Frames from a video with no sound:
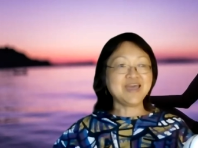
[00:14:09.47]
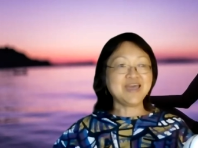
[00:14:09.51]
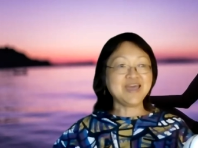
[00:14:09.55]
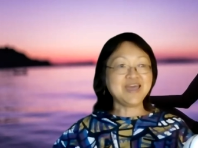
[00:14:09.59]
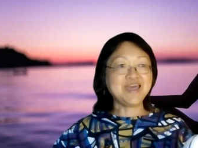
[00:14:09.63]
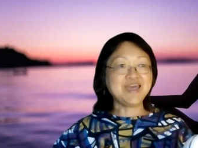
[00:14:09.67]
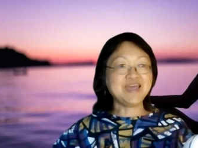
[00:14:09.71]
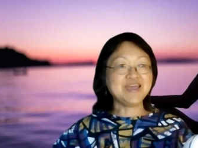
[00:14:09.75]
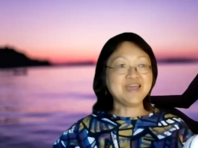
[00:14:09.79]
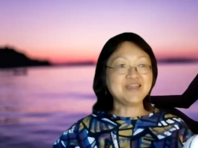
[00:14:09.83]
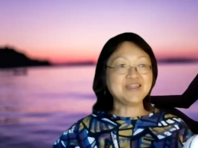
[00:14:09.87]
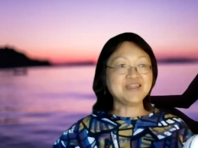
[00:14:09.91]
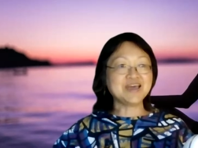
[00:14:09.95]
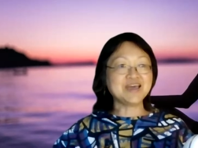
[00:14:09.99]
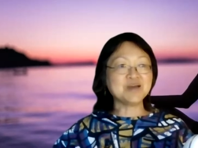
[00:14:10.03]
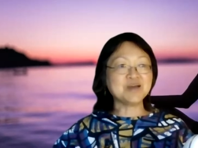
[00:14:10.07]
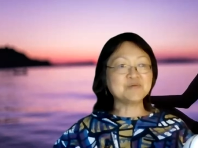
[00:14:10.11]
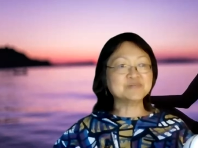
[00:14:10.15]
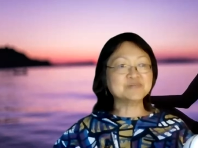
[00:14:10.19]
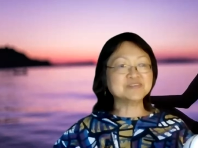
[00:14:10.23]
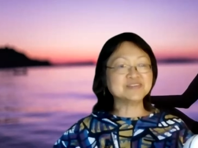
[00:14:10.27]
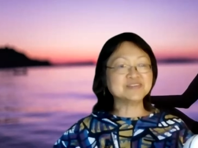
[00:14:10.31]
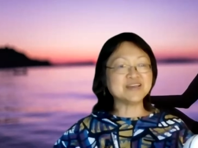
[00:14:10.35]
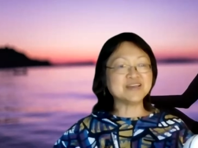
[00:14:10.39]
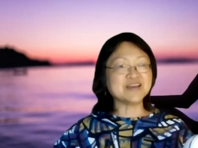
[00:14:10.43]
And I
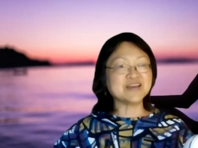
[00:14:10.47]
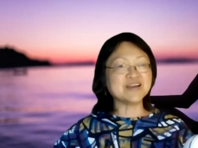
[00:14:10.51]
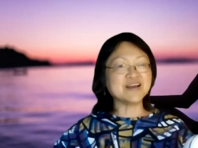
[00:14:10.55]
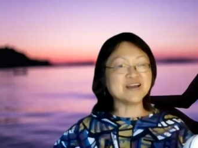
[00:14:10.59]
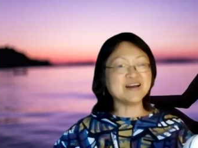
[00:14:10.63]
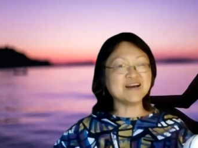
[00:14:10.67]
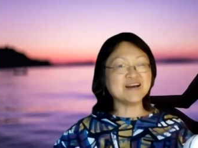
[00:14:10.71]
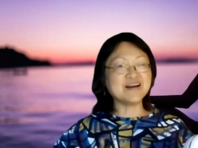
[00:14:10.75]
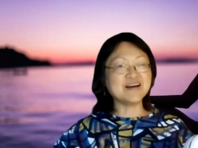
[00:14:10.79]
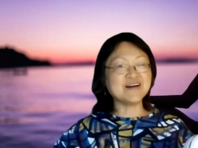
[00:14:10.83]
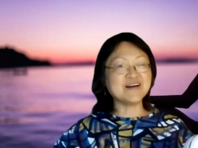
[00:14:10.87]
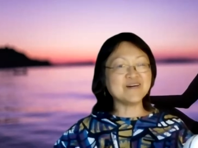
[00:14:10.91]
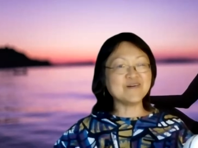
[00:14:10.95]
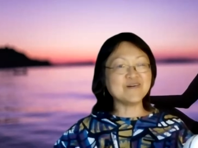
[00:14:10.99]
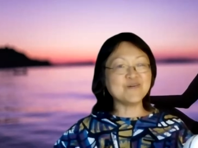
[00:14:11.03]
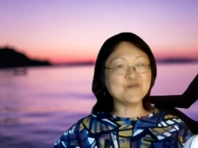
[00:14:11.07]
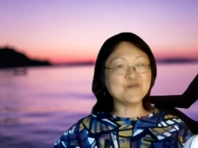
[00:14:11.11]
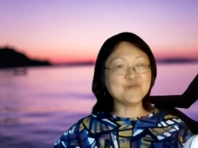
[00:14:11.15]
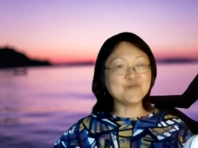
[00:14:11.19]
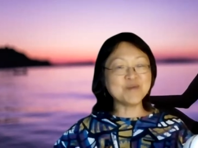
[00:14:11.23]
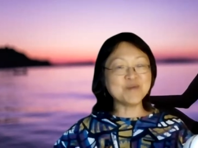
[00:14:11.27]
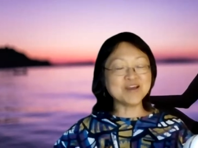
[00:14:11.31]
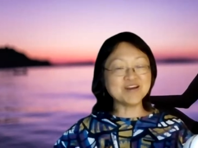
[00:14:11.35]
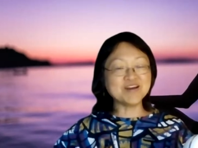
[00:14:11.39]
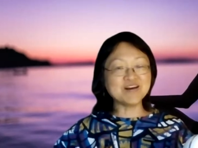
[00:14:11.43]
was like,
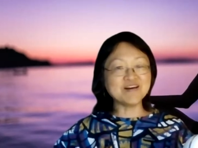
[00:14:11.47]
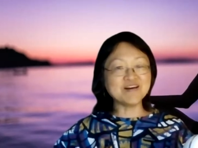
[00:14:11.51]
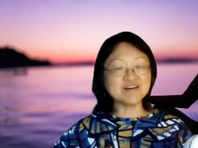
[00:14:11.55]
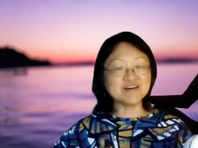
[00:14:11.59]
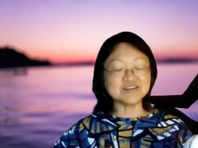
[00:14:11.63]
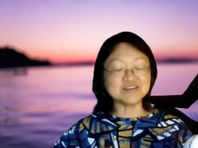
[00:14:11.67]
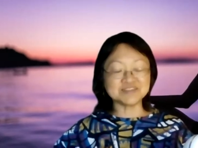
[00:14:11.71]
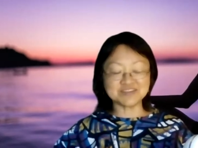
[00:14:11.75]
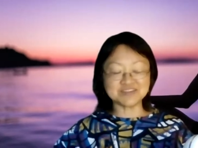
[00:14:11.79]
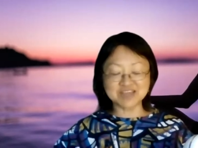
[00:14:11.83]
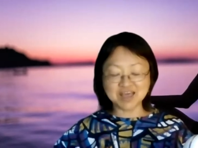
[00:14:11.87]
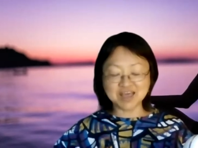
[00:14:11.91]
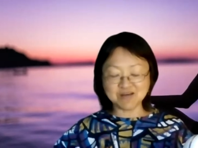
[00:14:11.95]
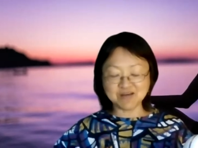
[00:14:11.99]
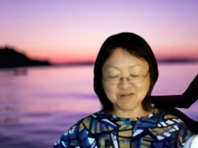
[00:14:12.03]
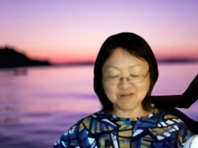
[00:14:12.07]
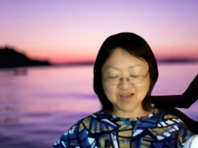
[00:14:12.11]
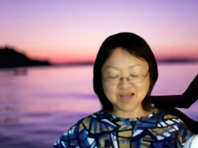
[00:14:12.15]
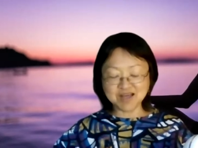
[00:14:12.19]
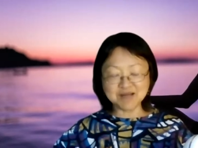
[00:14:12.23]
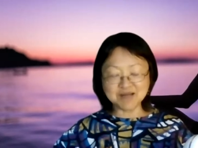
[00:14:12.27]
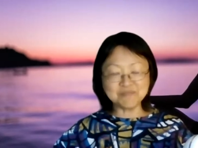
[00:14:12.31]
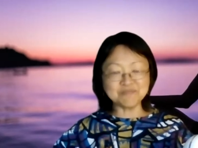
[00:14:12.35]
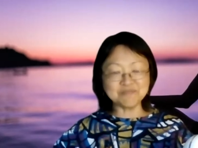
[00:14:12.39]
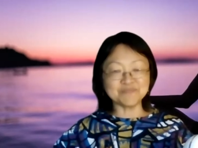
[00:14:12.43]
oh my gosh, how
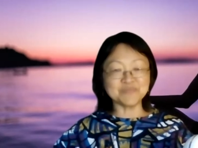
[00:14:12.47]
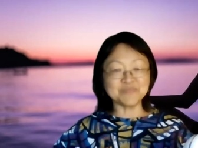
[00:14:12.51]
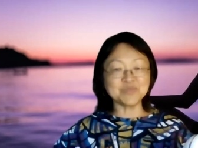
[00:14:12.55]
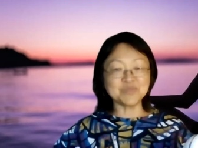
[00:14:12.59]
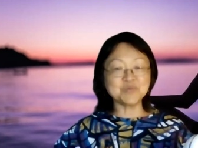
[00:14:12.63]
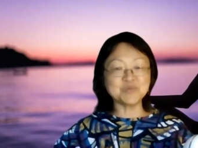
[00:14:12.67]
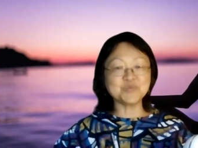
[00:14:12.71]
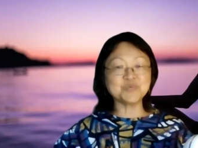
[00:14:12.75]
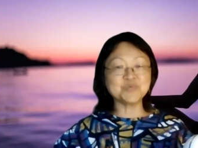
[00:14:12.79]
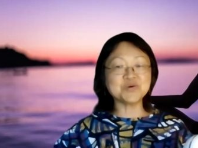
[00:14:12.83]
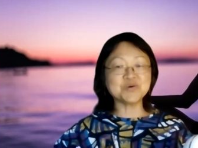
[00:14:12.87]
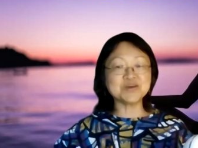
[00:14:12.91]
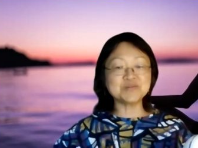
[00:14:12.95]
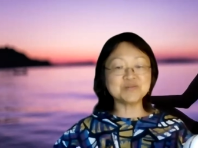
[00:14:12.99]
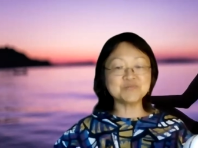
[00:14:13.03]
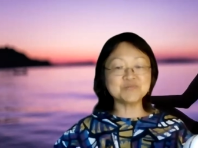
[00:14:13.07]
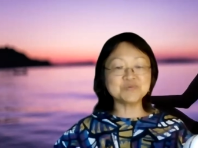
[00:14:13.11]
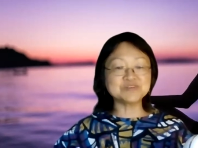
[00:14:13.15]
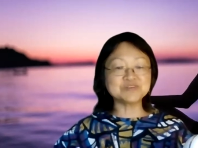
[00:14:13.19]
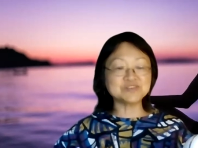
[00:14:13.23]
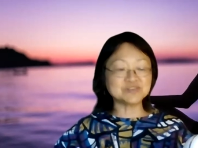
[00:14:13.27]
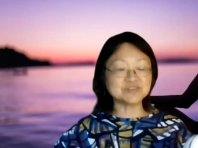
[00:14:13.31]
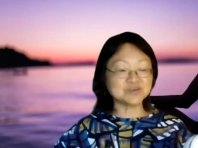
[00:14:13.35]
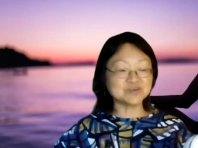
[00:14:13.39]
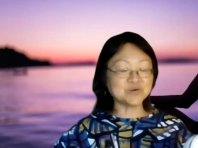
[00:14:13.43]
come? What
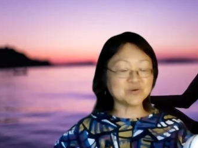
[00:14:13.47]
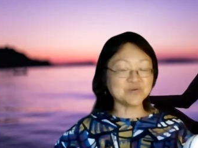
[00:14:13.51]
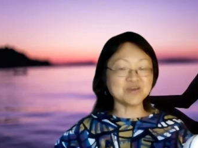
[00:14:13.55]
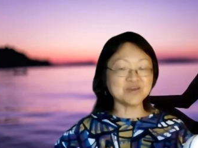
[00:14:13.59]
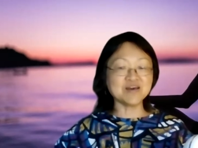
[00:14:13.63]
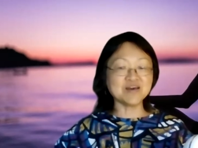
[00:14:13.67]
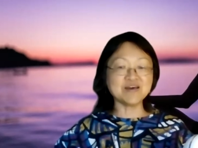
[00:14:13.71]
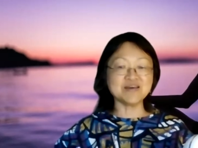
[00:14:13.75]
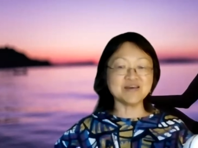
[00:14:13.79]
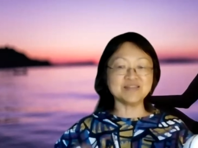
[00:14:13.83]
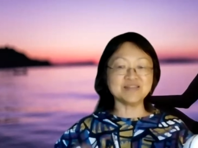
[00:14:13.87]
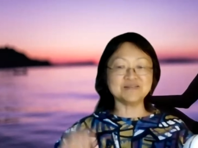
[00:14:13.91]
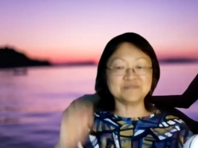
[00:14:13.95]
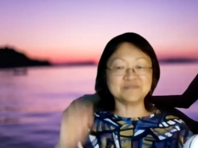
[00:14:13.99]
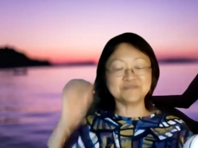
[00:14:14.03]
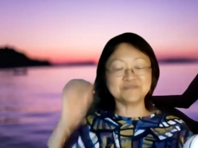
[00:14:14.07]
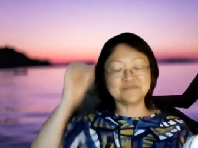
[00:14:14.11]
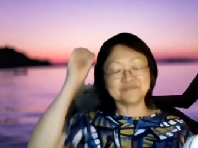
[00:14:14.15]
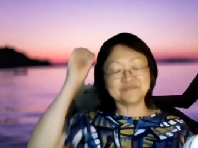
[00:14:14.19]
was going on?